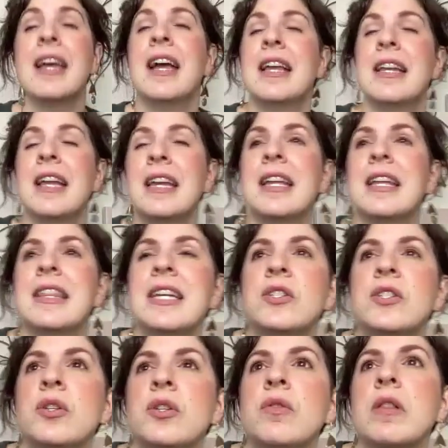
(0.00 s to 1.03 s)
and, and, I
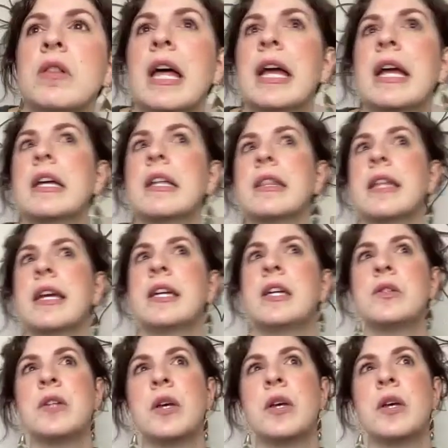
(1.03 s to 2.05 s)
think too, like like
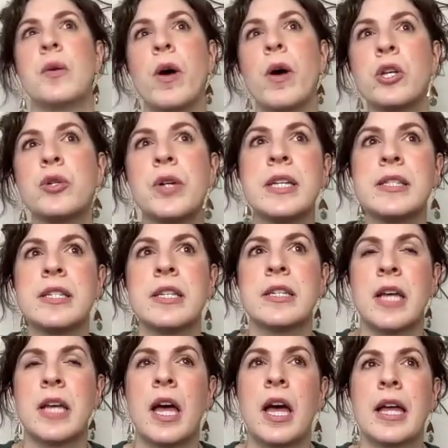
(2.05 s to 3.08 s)
you said, one dress at a
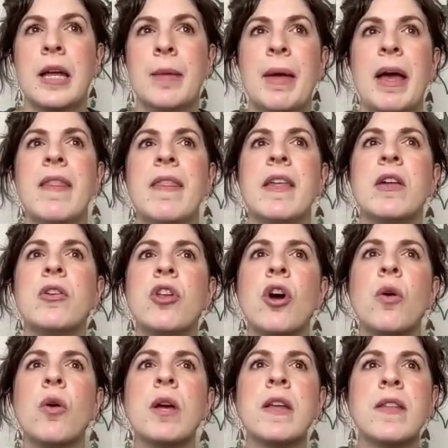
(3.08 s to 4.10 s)
time, and then
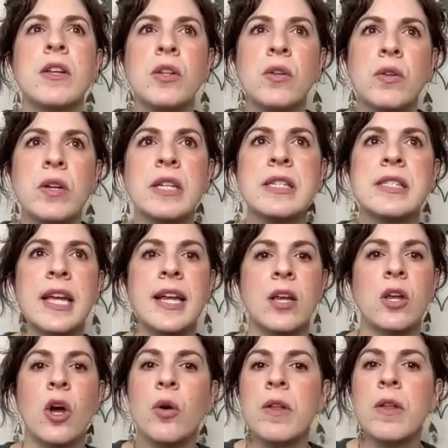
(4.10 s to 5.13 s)
knowing that you can say
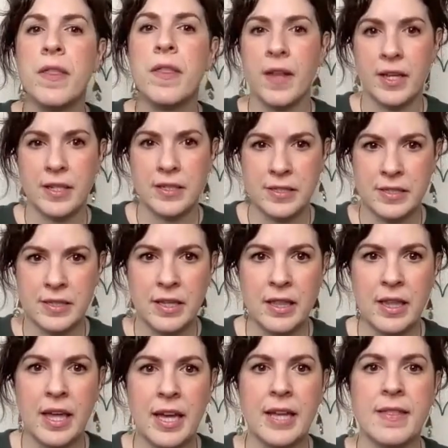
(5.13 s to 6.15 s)
no to things.
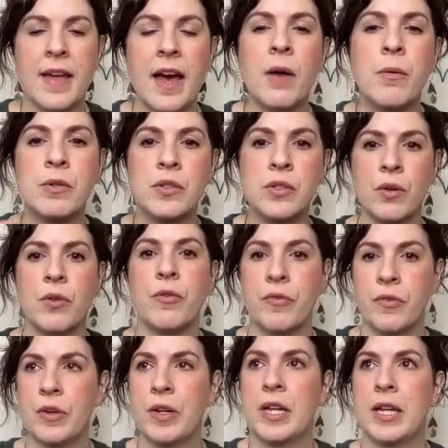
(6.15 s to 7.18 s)
Like mm-hmm. that was so
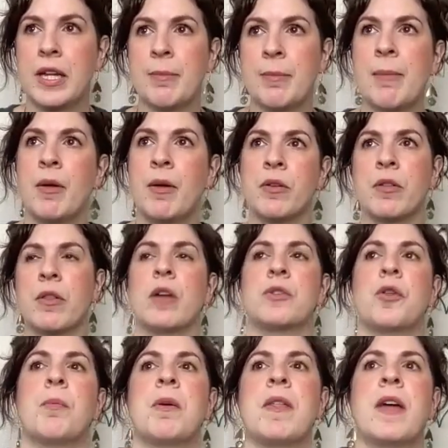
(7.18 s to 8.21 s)
freeing. My mother in law
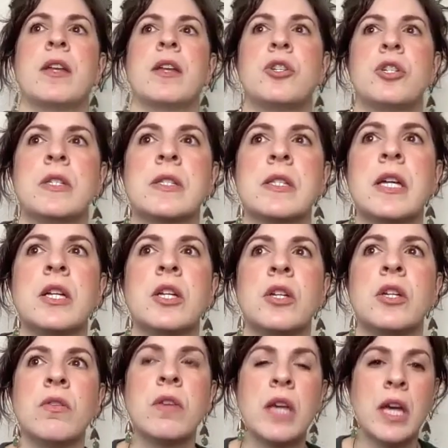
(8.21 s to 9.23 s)
told me that, and she's like,
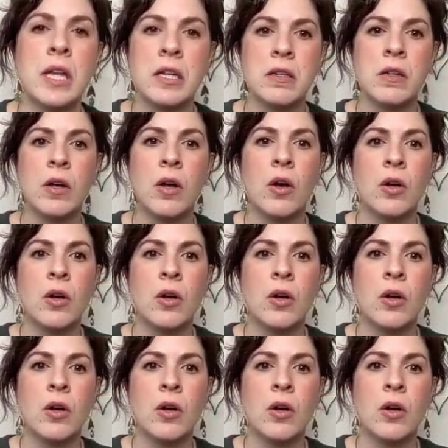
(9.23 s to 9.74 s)
you can